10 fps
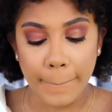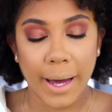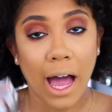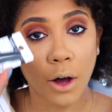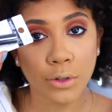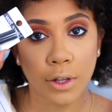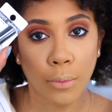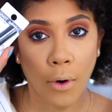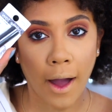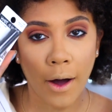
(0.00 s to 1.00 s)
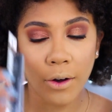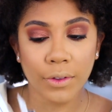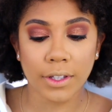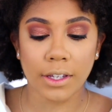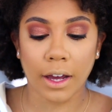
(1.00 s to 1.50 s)
Bow to the Brow.
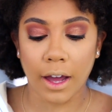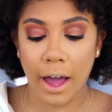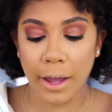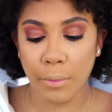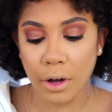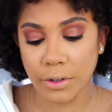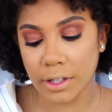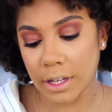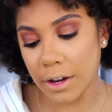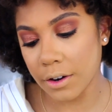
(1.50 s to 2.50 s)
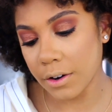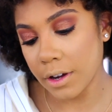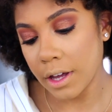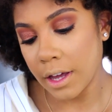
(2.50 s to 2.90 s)
This is like an eyebrow setter,